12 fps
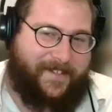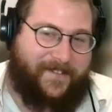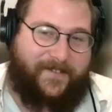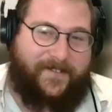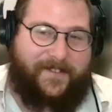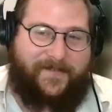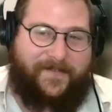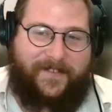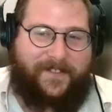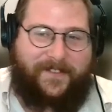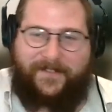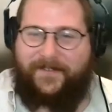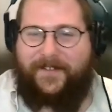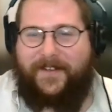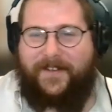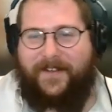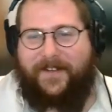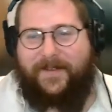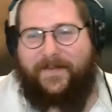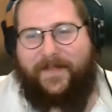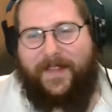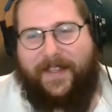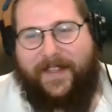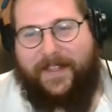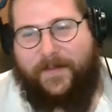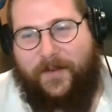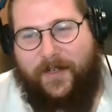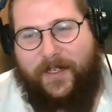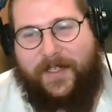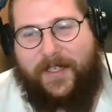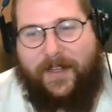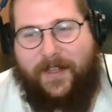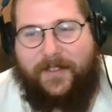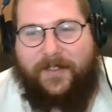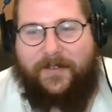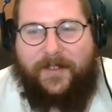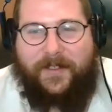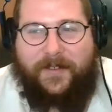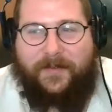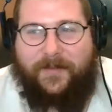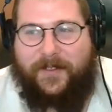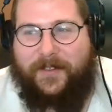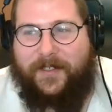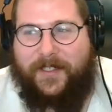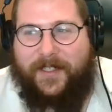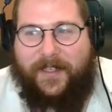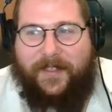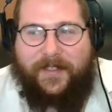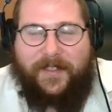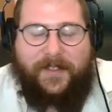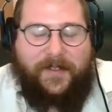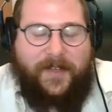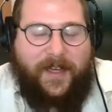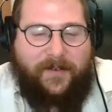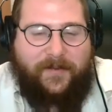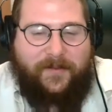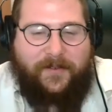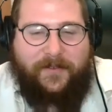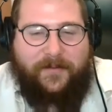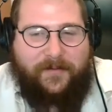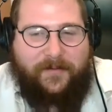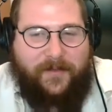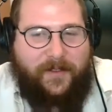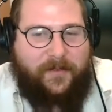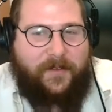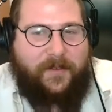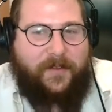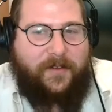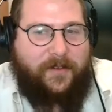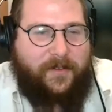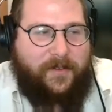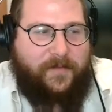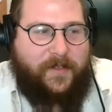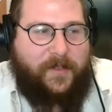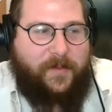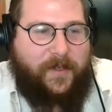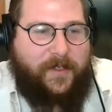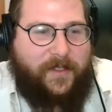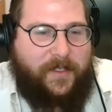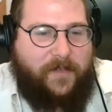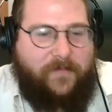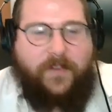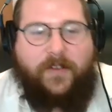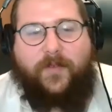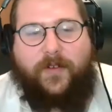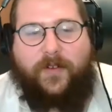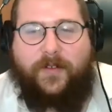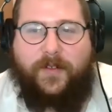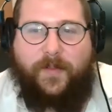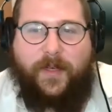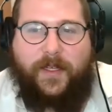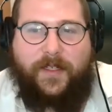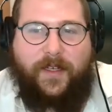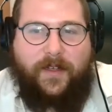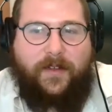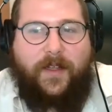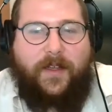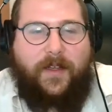I totally feel you. But that's pretty solid though, that you what you just said is that you took your years of experience in TV commercials based on